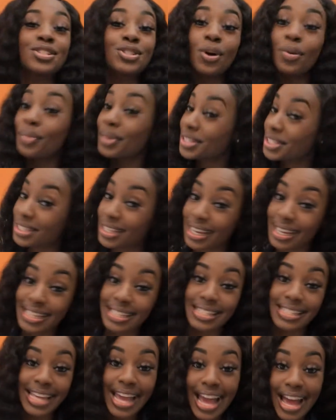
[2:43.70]
so much things
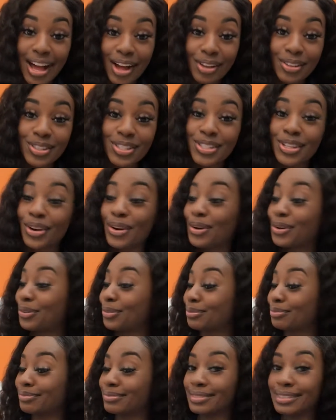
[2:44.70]
down,
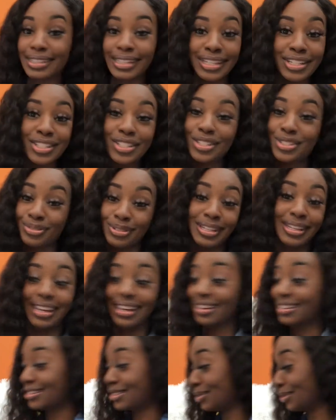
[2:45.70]
so let's just really
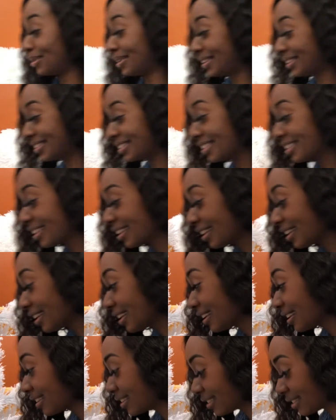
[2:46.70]
get into it.
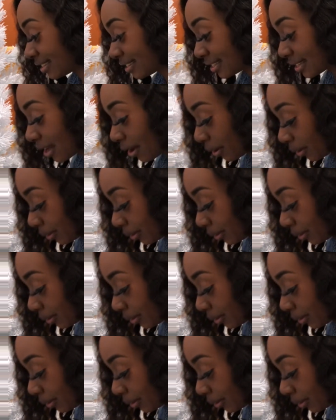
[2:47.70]
So,